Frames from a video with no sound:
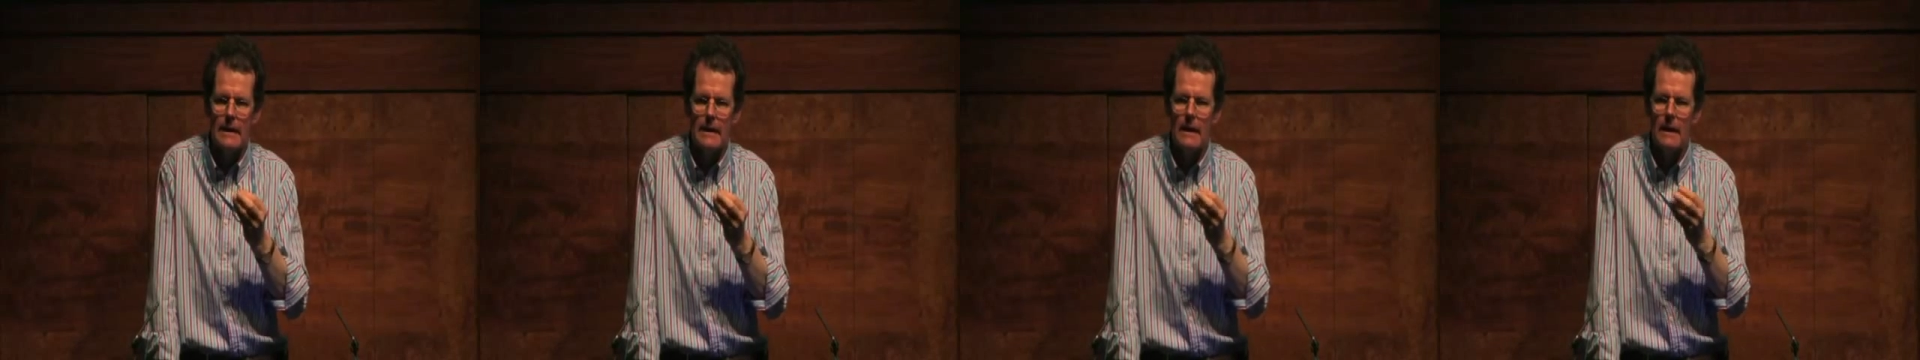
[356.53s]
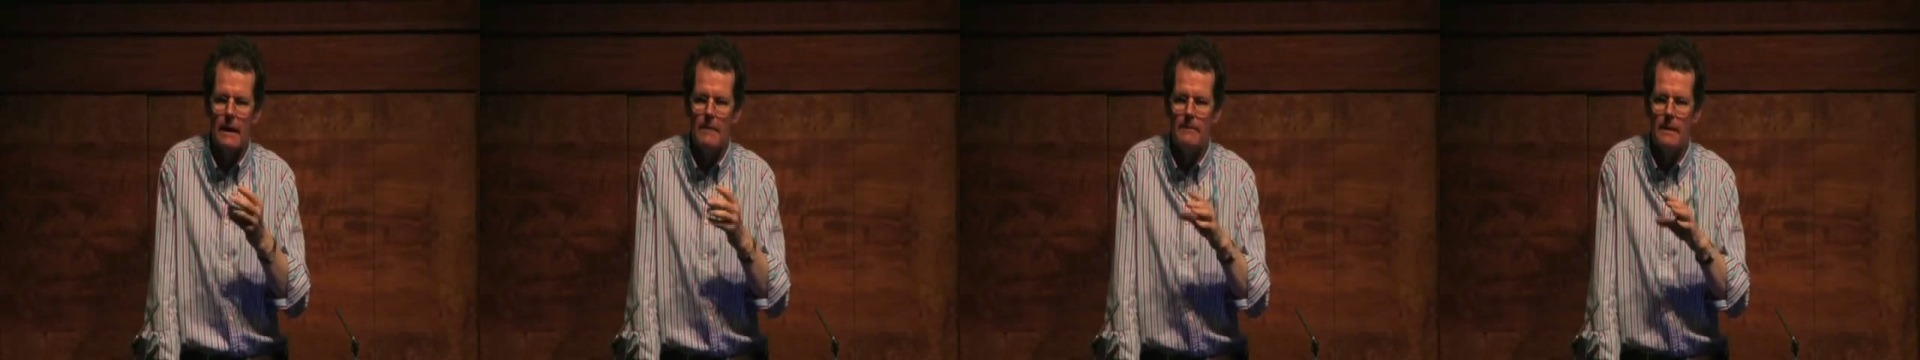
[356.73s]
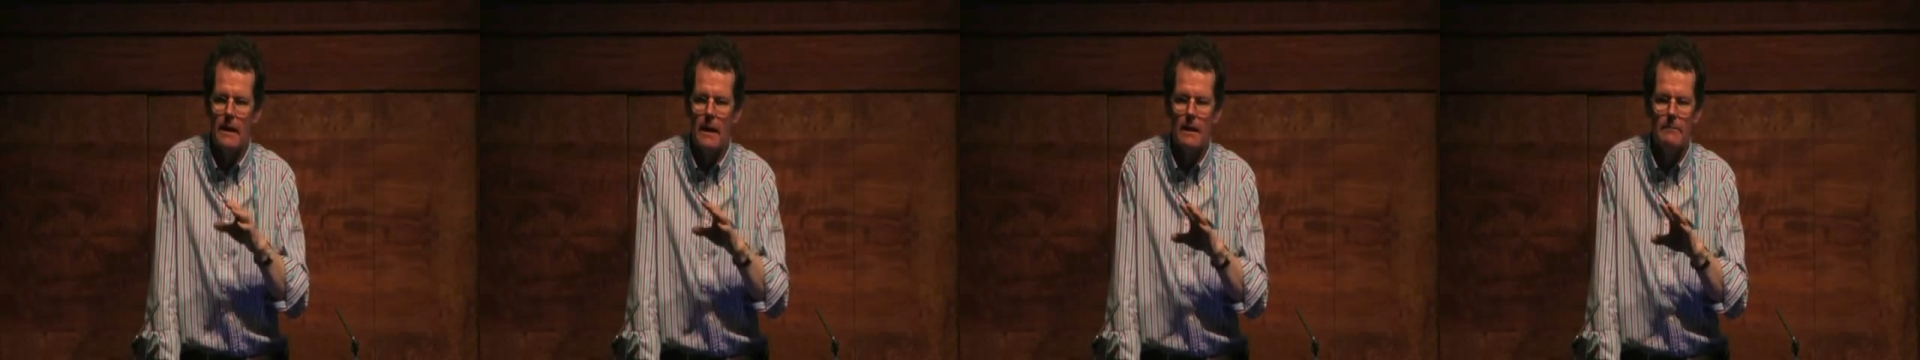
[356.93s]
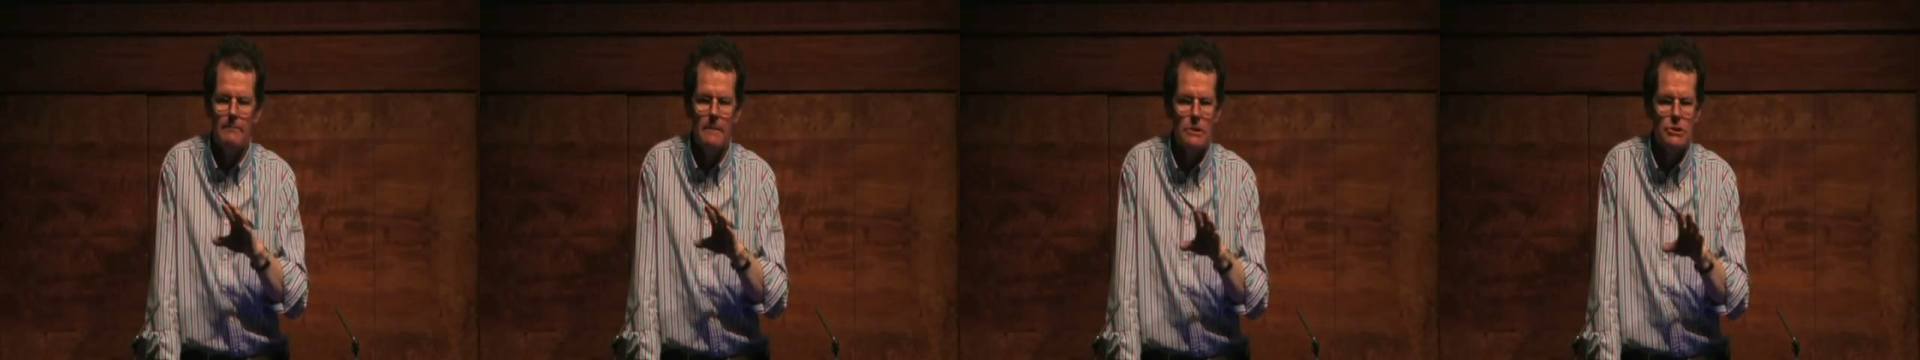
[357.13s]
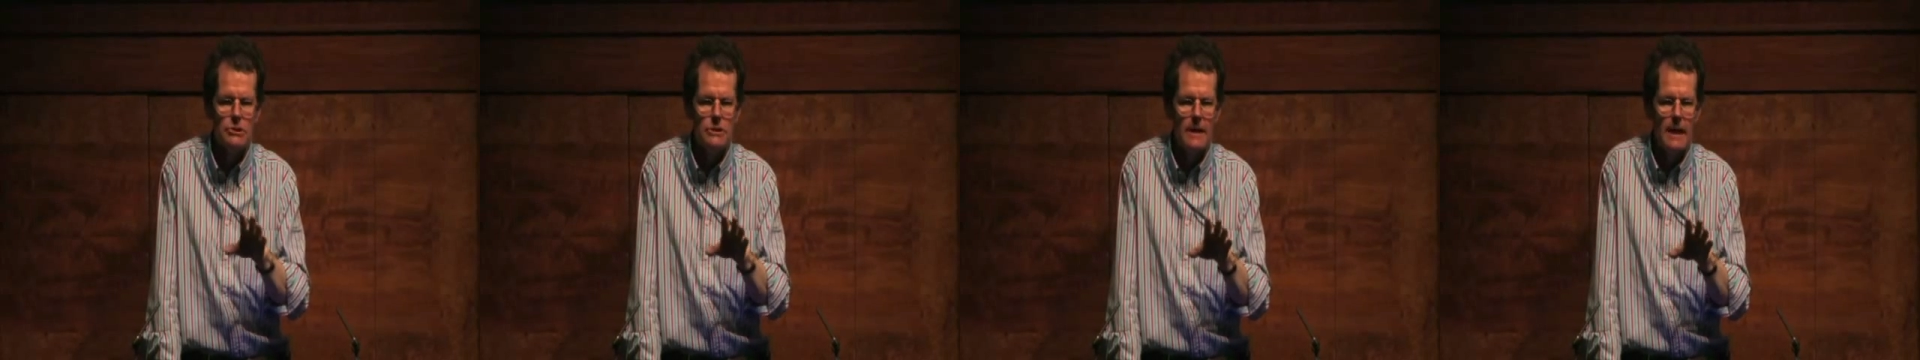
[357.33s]
now I
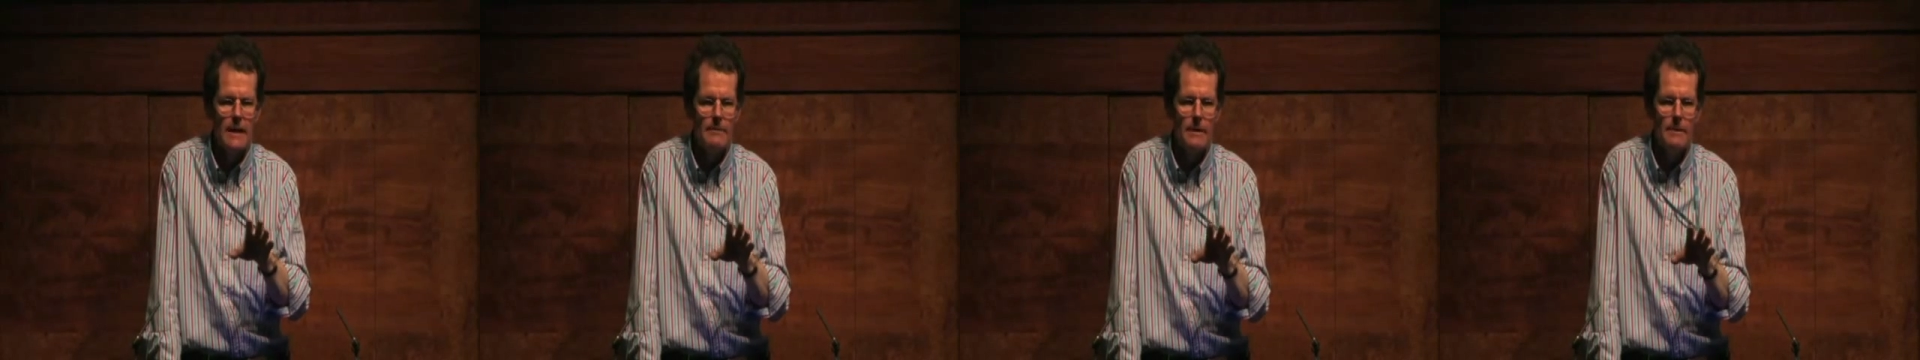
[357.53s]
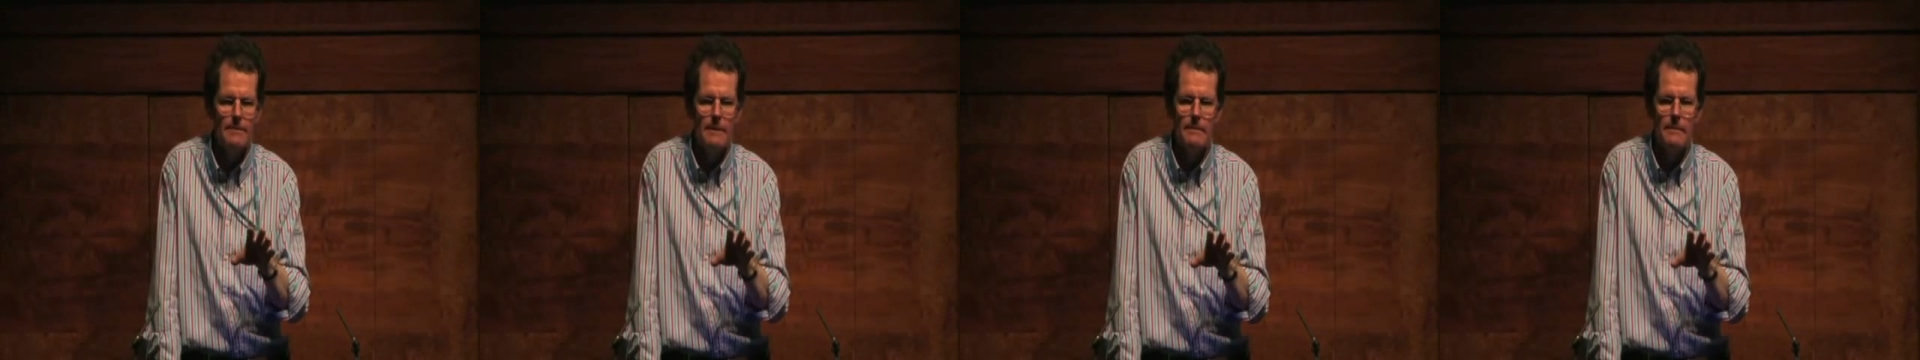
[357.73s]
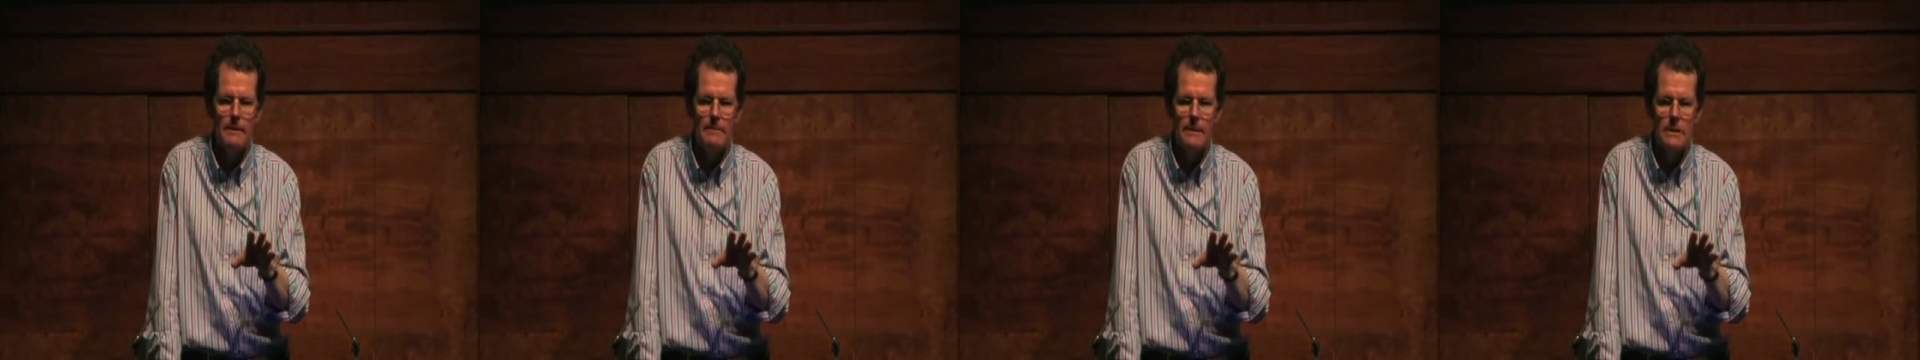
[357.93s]
mentioned how many people